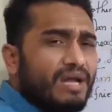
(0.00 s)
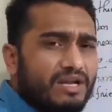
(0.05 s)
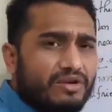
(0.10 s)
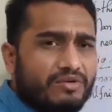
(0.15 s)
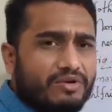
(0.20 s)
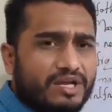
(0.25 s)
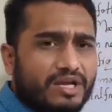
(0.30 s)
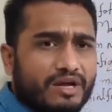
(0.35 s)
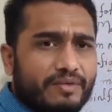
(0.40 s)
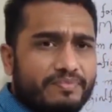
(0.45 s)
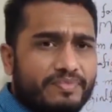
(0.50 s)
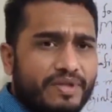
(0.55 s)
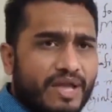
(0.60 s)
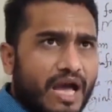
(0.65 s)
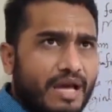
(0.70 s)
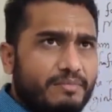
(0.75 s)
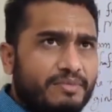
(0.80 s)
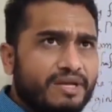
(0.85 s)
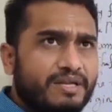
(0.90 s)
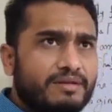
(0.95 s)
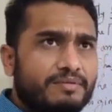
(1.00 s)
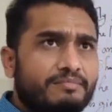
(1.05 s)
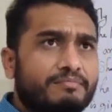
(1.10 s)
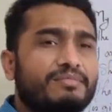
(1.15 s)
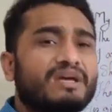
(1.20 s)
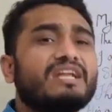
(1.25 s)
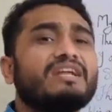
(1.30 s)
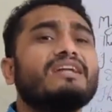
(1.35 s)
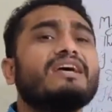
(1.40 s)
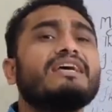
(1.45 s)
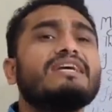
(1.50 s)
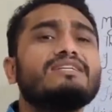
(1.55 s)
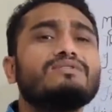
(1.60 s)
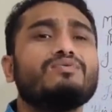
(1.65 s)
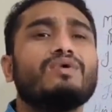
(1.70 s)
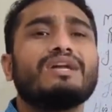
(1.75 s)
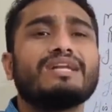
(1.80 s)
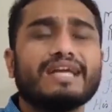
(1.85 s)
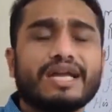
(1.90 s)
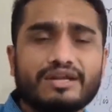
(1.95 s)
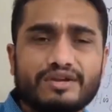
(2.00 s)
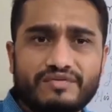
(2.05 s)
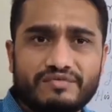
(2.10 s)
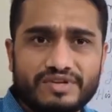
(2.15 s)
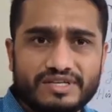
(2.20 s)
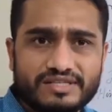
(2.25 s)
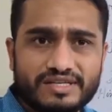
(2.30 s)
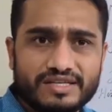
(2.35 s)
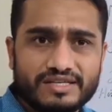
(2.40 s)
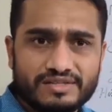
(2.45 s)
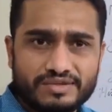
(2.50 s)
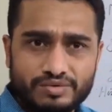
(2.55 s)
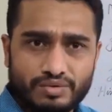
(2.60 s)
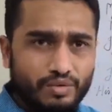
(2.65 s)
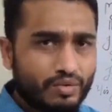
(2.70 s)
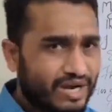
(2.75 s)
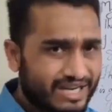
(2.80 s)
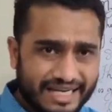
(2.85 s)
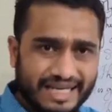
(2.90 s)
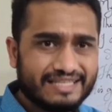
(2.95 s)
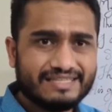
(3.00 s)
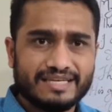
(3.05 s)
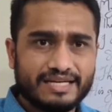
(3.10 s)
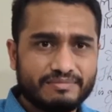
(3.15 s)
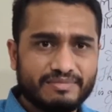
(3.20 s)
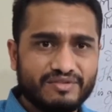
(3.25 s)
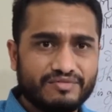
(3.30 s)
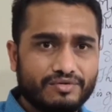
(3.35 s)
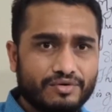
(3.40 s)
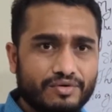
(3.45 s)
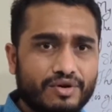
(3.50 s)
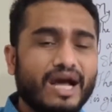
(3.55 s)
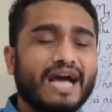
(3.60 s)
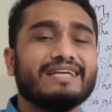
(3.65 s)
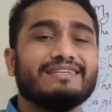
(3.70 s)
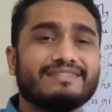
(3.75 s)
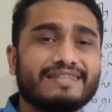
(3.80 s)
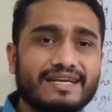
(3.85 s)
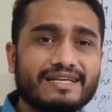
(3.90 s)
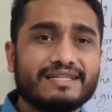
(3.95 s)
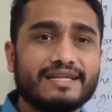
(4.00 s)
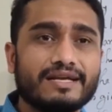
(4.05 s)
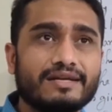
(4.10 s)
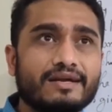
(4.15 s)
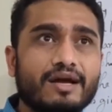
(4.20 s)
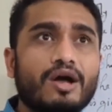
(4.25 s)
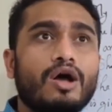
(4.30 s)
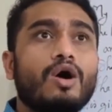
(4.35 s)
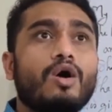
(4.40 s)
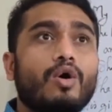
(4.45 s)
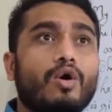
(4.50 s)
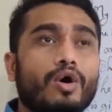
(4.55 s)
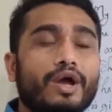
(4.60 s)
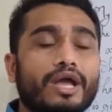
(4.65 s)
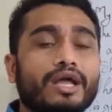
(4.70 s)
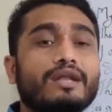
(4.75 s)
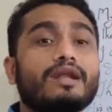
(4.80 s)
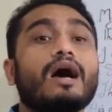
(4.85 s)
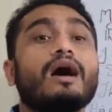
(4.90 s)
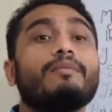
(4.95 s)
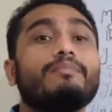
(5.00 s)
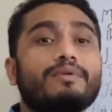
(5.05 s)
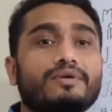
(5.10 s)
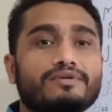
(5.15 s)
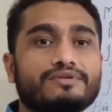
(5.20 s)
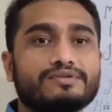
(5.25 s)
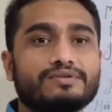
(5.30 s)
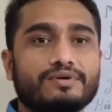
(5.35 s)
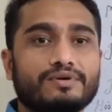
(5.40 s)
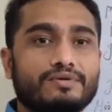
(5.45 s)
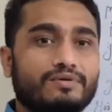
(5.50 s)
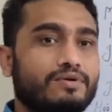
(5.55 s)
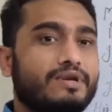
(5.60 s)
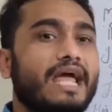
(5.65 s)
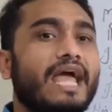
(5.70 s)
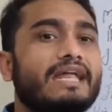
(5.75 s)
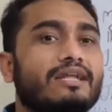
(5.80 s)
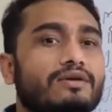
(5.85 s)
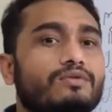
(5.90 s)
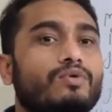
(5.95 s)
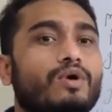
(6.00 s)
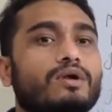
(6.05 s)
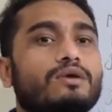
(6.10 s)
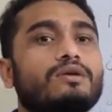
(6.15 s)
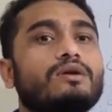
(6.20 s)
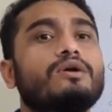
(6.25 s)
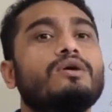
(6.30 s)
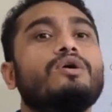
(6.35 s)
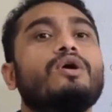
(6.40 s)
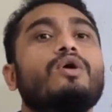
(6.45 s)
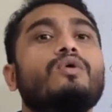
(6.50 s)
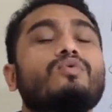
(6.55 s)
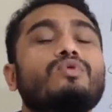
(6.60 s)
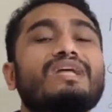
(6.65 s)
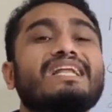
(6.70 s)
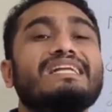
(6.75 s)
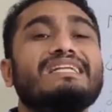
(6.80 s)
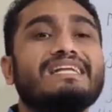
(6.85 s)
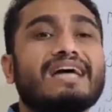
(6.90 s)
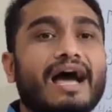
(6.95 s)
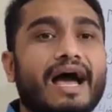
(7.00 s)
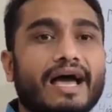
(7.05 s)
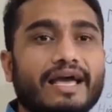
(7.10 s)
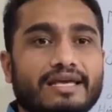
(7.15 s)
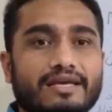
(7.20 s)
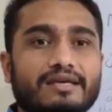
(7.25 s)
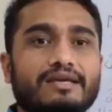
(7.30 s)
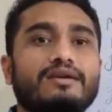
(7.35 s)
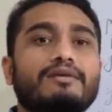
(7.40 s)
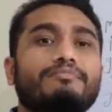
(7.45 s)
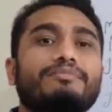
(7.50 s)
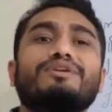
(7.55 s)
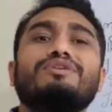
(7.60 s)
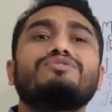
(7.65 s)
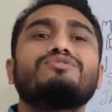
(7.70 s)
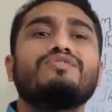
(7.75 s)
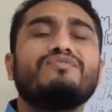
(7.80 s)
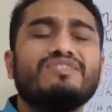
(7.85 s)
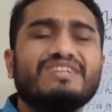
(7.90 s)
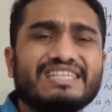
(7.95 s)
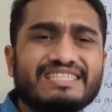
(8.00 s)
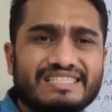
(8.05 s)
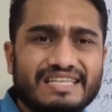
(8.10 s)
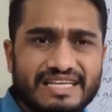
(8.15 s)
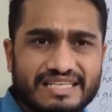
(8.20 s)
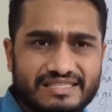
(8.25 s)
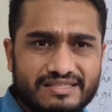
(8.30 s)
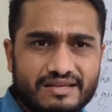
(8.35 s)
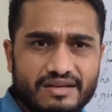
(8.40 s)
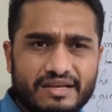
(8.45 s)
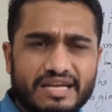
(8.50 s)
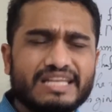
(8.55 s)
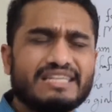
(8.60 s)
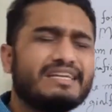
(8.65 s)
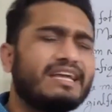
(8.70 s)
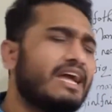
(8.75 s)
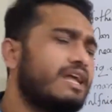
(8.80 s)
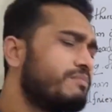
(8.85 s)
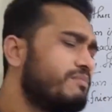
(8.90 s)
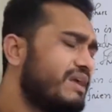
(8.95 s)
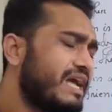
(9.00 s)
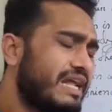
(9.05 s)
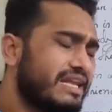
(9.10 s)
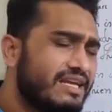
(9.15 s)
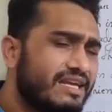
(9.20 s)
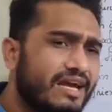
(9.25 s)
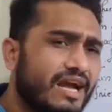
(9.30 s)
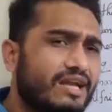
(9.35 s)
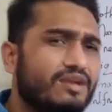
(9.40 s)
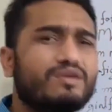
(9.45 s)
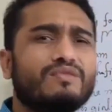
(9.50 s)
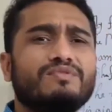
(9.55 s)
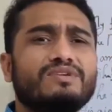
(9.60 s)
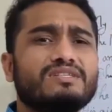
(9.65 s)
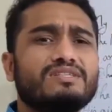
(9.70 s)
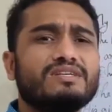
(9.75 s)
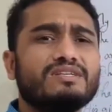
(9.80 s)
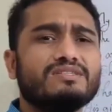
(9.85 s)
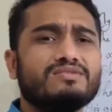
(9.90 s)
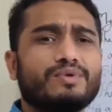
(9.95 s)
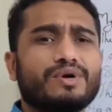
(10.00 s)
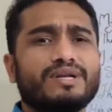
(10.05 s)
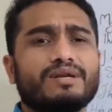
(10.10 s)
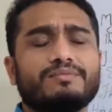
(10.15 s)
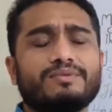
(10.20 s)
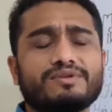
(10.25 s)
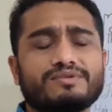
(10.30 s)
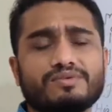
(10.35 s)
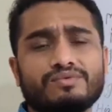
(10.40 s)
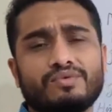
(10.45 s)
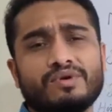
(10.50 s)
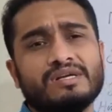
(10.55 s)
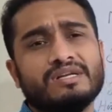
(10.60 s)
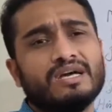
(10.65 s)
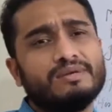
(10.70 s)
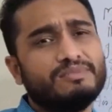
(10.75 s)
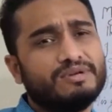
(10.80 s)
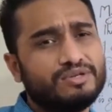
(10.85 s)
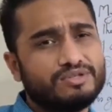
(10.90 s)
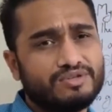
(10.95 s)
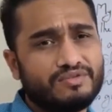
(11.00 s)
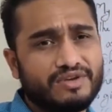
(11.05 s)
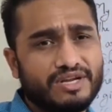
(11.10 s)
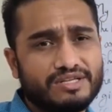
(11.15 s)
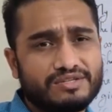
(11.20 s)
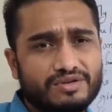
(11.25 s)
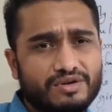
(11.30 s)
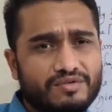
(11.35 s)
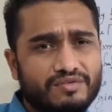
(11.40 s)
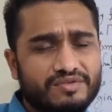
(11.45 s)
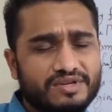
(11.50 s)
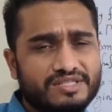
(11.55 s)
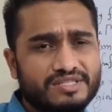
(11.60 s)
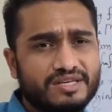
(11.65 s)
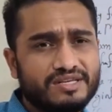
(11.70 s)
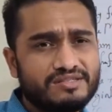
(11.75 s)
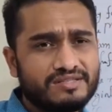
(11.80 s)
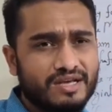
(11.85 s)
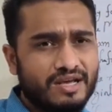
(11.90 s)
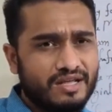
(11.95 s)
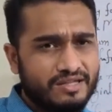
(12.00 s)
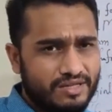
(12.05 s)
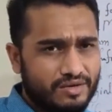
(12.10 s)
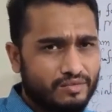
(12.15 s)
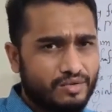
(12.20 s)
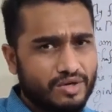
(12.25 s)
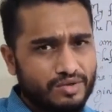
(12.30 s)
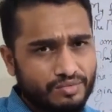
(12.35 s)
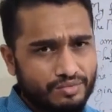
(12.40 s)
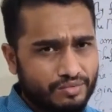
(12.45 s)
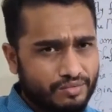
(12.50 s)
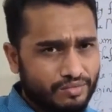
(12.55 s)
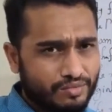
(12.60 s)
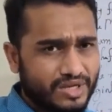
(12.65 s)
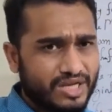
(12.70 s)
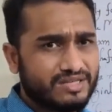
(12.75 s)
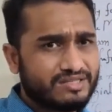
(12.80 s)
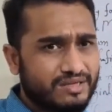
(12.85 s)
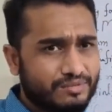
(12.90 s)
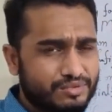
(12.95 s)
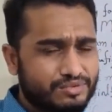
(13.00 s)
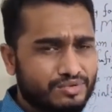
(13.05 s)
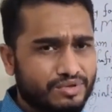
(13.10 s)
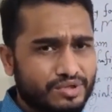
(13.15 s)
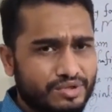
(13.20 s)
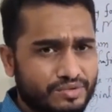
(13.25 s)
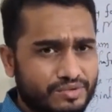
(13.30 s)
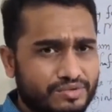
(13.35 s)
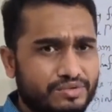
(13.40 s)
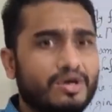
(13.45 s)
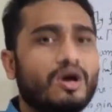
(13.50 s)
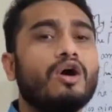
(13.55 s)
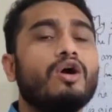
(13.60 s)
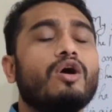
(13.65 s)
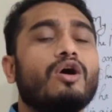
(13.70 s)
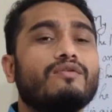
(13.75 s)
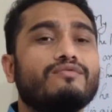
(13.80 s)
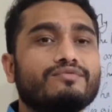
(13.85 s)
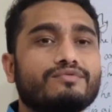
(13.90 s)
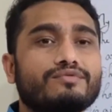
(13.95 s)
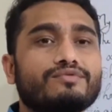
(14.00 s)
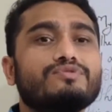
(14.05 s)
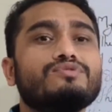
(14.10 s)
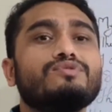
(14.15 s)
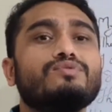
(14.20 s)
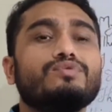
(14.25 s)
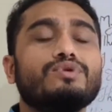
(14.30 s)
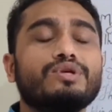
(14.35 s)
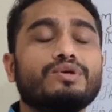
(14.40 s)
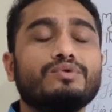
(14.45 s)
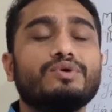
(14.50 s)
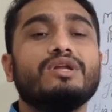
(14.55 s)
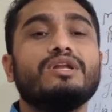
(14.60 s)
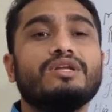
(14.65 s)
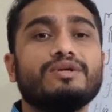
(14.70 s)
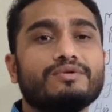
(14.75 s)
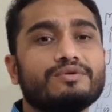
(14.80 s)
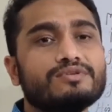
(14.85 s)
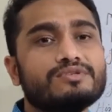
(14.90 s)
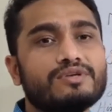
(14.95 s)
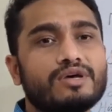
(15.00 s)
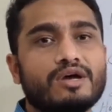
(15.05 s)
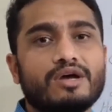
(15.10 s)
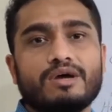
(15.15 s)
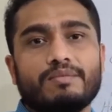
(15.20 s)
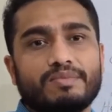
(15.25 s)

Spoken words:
malaria. I mean malaria is one kind of disease. So what I said before, I said that when a person or anyone will die because of disease, it can be any kind of disease. When a person will die because of any sort of disease, then what we are supposed to use? Of course we will use